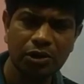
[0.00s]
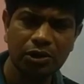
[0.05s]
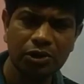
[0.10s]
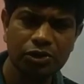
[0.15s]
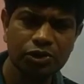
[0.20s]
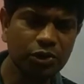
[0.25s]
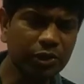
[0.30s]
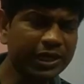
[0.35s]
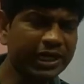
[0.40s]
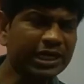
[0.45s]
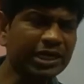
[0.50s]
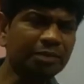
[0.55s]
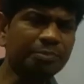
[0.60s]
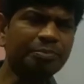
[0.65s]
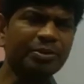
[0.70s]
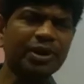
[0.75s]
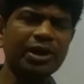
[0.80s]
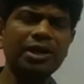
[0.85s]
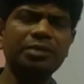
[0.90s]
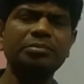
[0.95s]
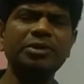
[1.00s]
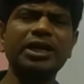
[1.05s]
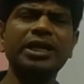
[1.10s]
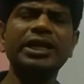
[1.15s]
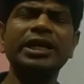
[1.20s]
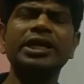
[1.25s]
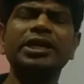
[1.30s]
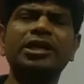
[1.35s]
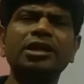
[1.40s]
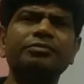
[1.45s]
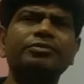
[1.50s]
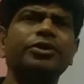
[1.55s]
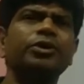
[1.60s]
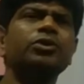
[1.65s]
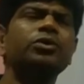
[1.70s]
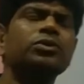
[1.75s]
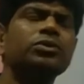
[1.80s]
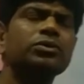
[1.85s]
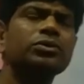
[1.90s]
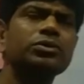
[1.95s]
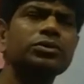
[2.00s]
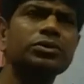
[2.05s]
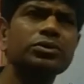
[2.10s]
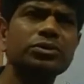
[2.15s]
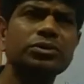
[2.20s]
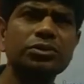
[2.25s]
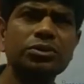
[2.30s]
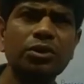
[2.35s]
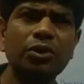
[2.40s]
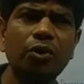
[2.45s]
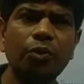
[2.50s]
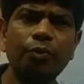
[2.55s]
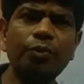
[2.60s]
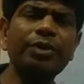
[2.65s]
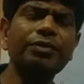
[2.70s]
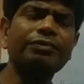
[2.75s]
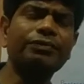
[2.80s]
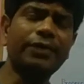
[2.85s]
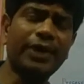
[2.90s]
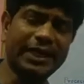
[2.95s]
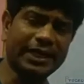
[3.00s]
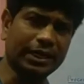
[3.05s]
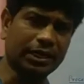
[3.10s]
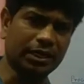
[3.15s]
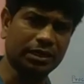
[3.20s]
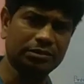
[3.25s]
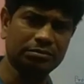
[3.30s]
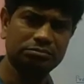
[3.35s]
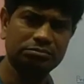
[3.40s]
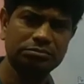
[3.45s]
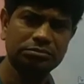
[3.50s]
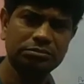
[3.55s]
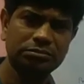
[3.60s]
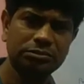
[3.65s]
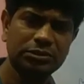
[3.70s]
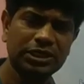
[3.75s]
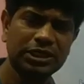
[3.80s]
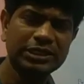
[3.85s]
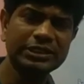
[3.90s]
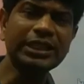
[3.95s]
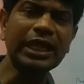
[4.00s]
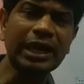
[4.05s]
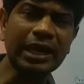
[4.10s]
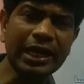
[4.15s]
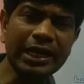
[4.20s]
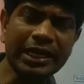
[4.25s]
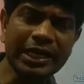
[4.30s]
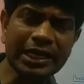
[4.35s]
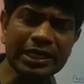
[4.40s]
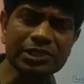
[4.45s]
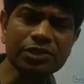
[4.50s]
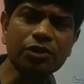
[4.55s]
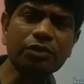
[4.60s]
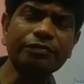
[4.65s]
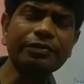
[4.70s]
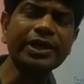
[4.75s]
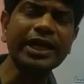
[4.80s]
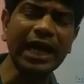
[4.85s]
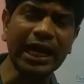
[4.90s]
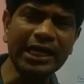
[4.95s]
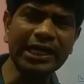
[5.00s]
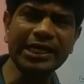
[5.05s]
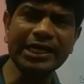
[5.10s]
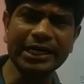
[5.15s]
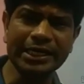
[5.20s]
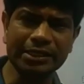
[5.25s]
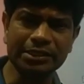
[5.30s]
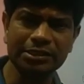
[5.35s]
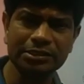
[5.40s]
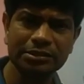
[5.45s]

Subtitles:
So in a preliminary interview, we find the readiness of a candidate